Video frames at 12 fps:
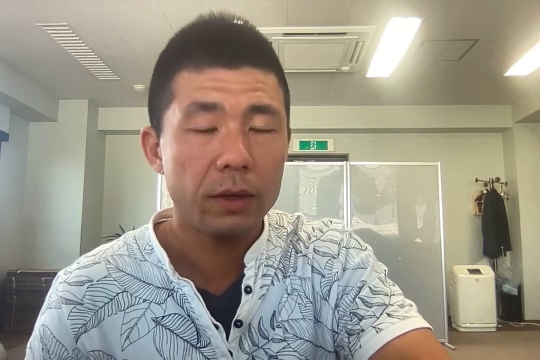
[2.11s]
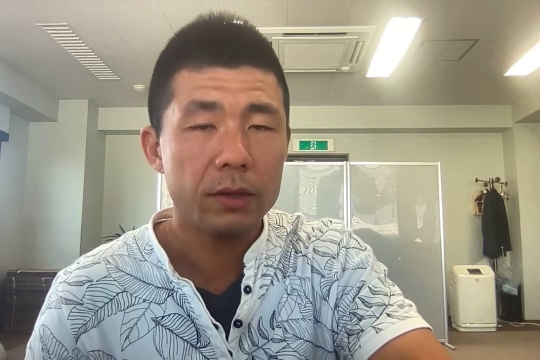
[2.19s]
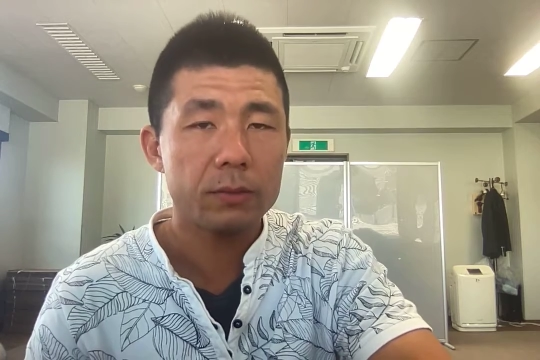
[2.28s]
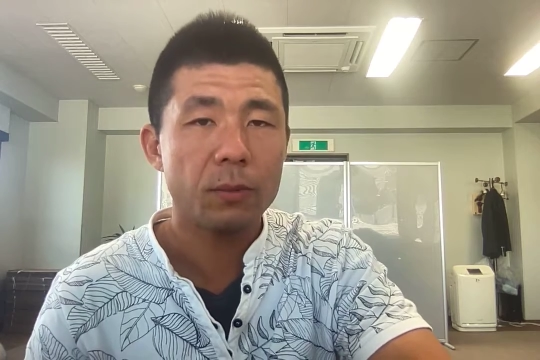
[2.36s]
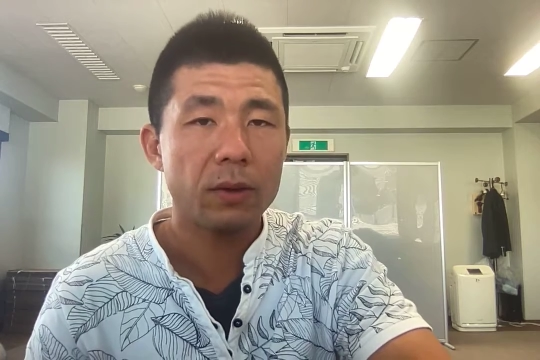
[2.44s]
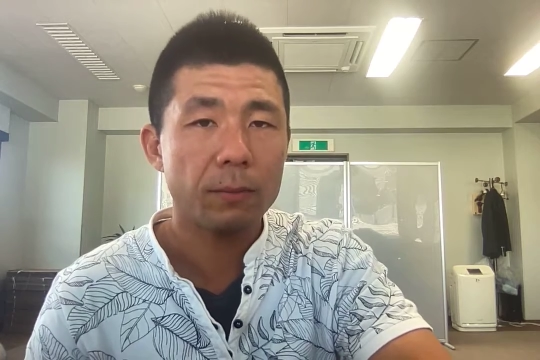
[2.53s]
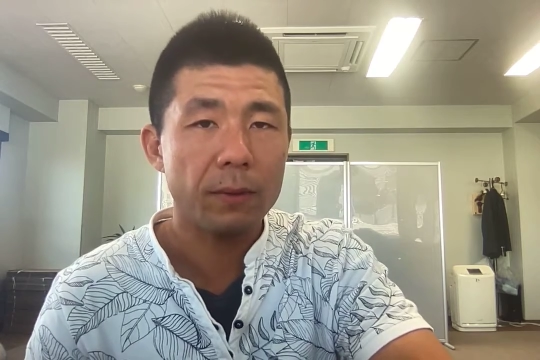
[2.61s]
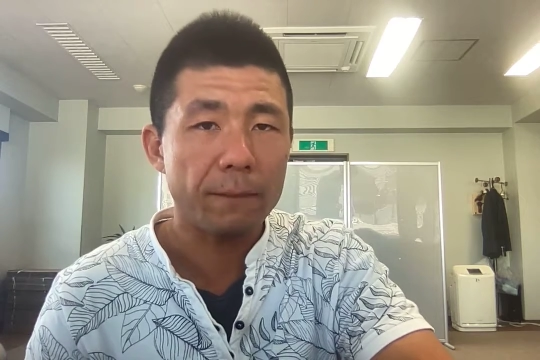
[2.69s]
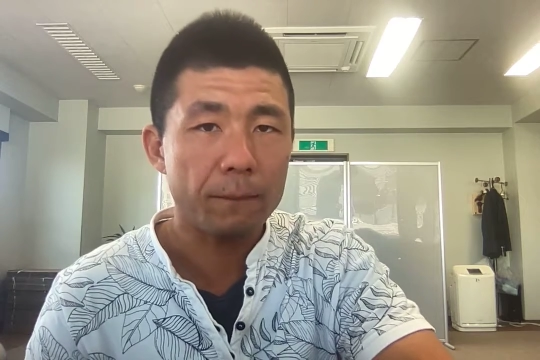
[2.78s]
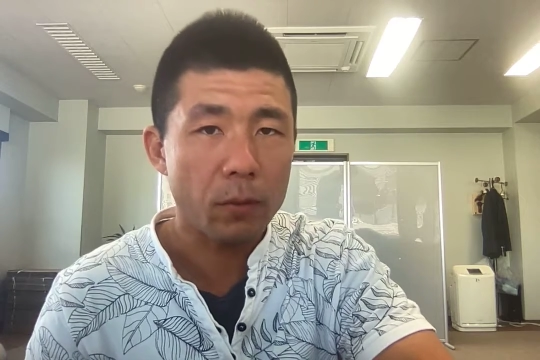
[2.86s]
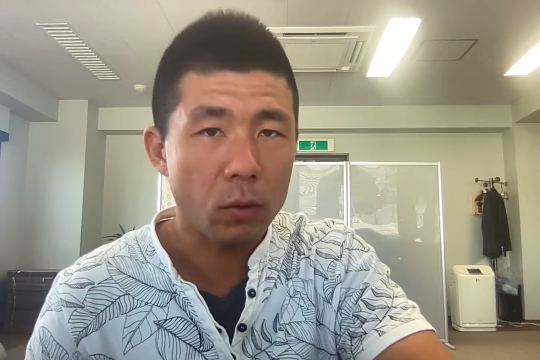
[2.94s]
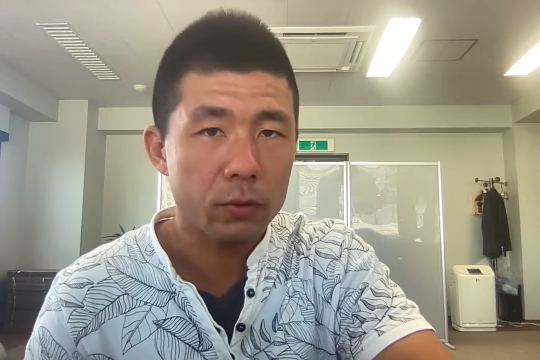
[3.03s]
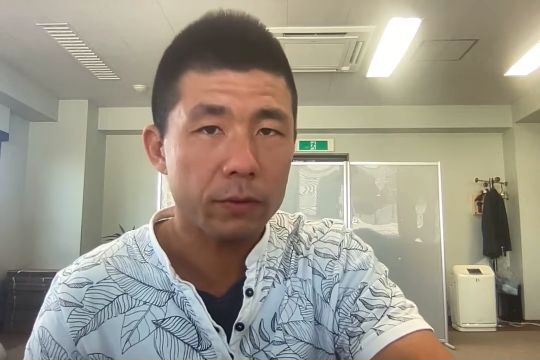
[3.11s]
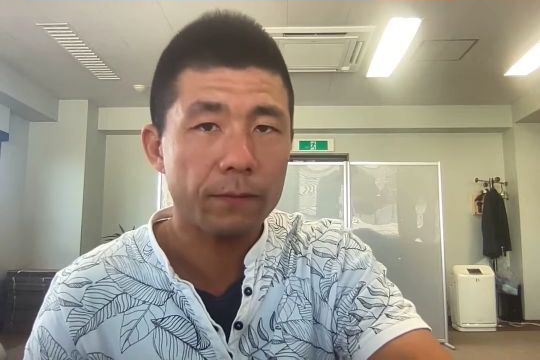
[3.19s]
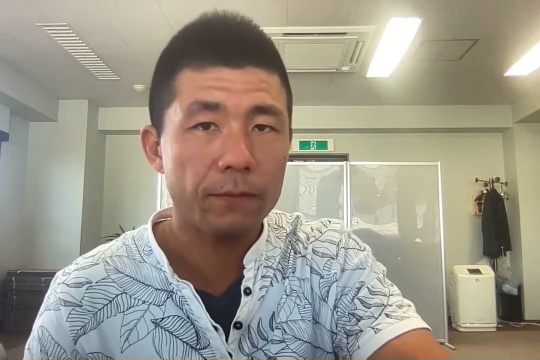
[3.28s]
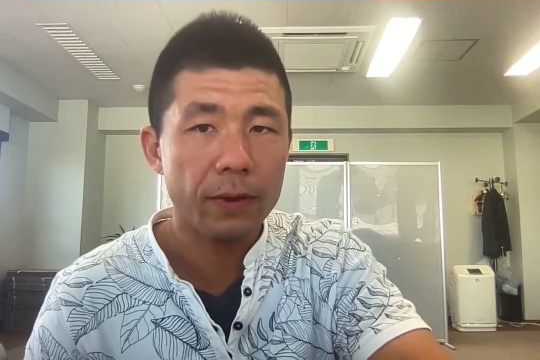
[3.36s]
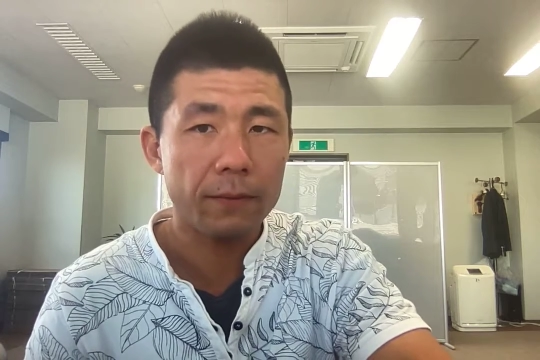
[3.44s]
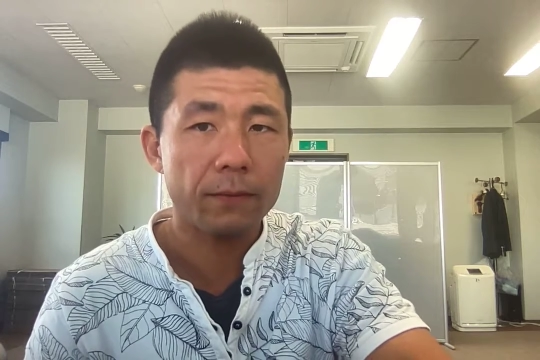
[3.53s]
is one of my most
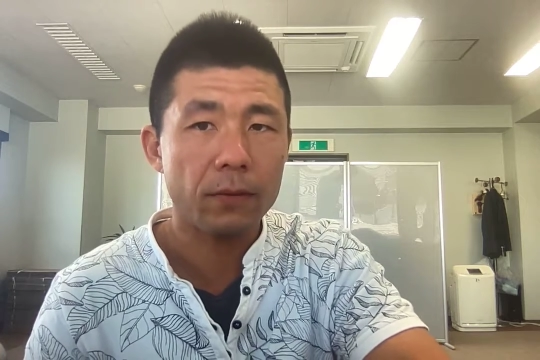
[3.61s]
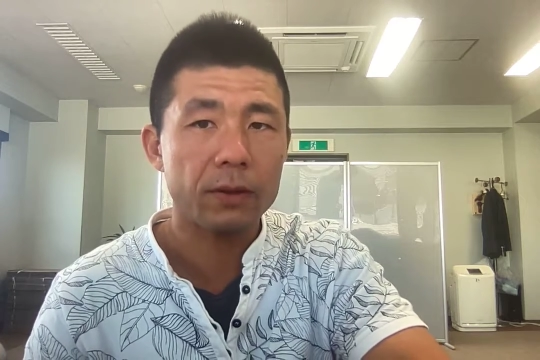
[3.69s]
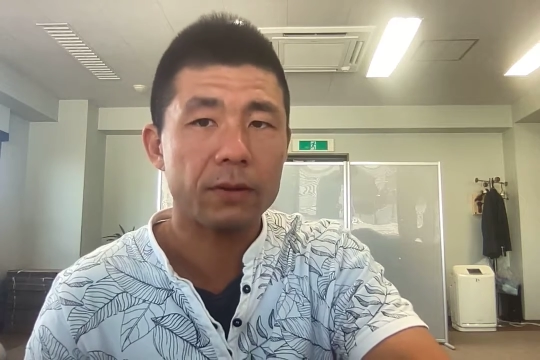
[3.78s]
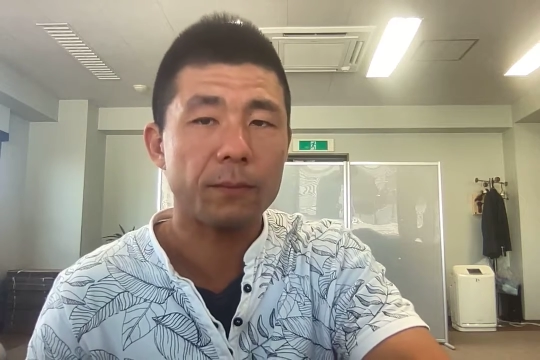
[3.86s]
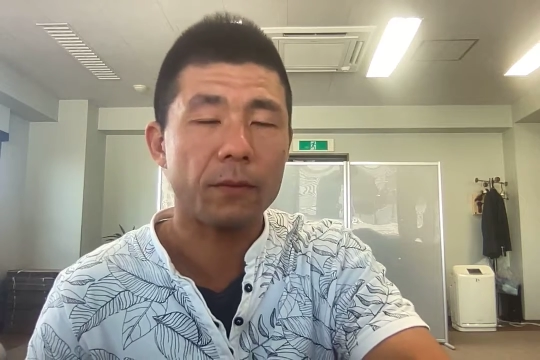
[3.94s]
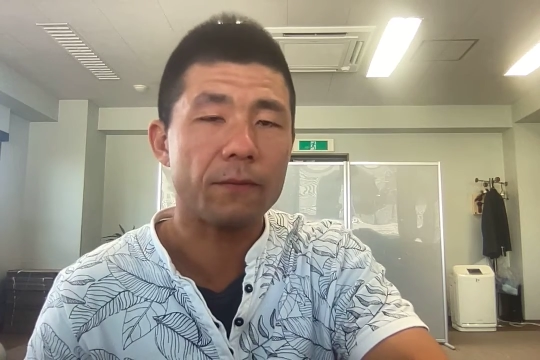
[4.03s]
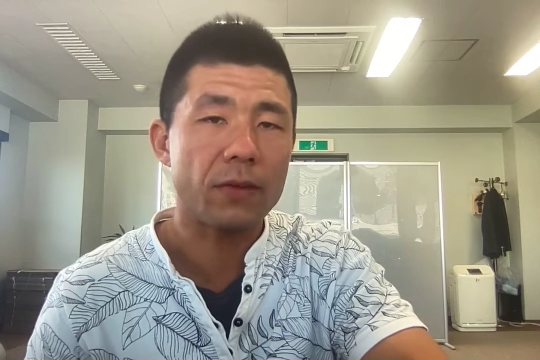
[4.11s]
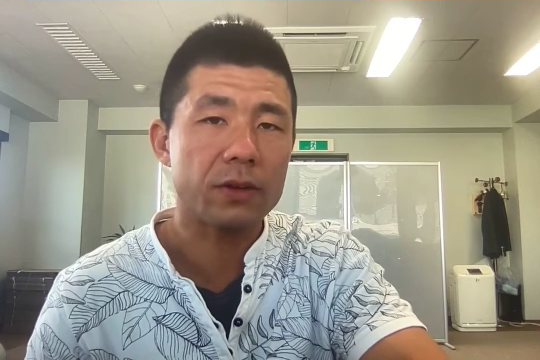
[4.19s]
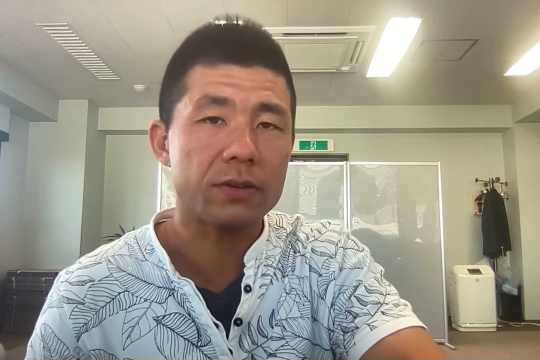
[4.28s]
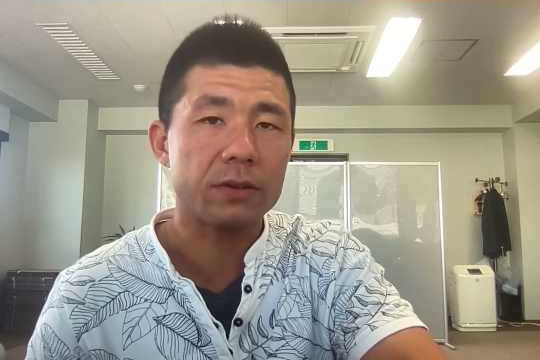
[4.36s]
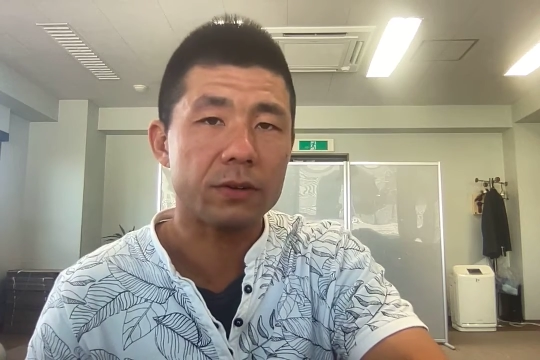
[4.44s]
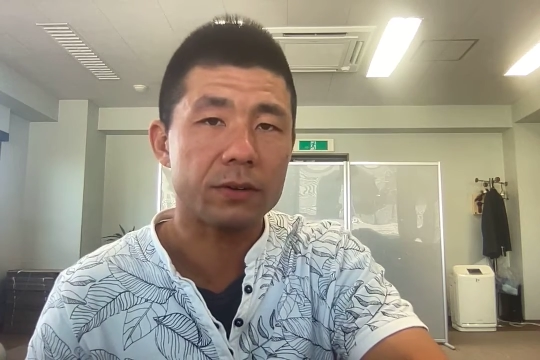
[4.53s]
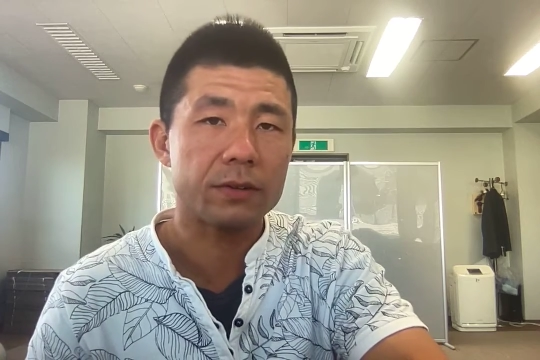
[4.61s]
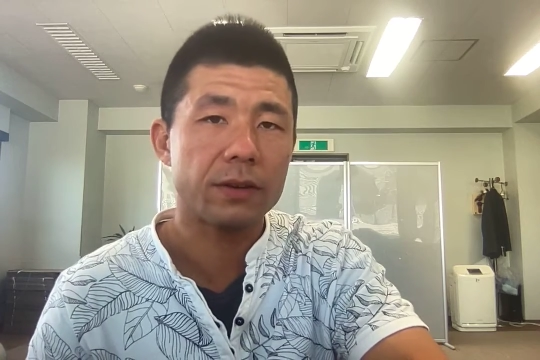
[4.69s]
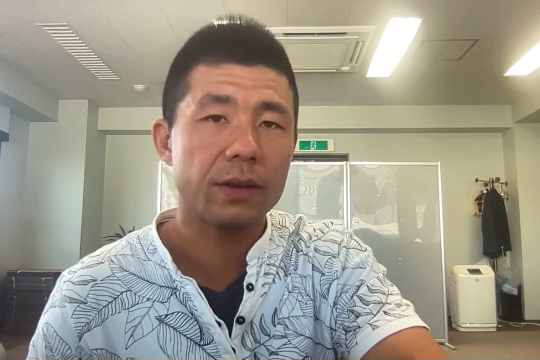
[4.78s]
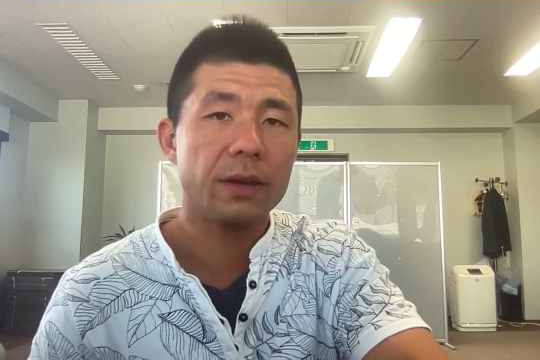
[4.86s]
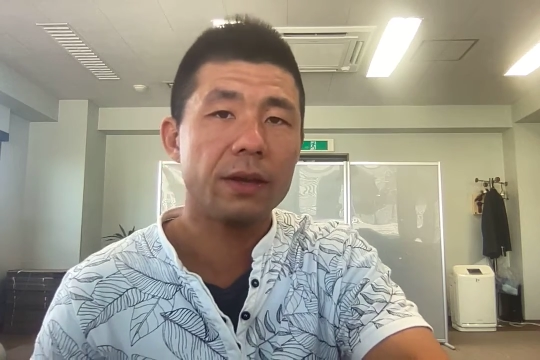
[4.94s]
favorite professors